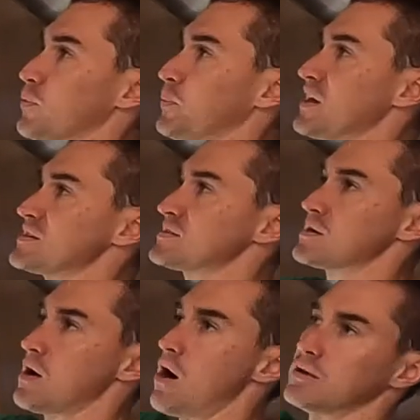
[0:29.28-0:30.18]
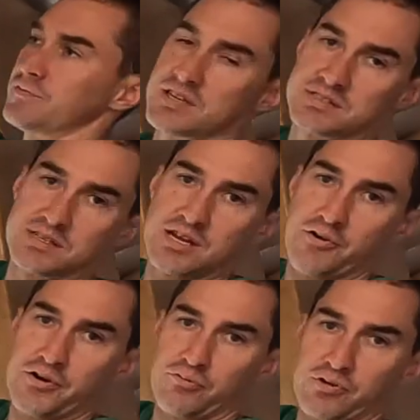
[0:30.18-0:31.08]
replacing all of these
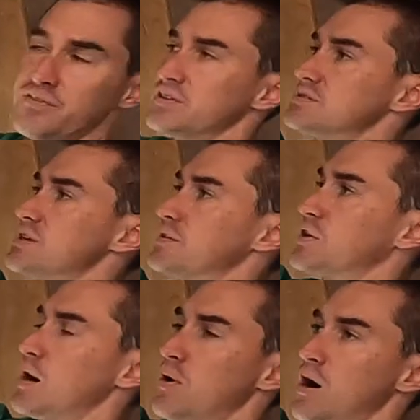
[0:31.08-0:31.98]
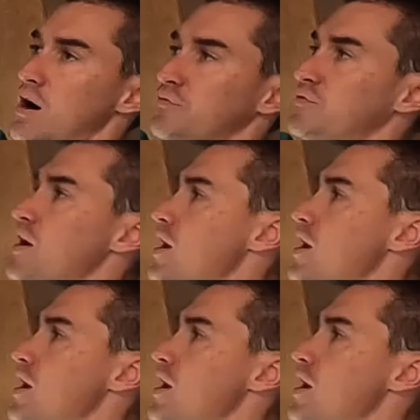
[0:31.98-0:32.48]
interior rivets that have come off.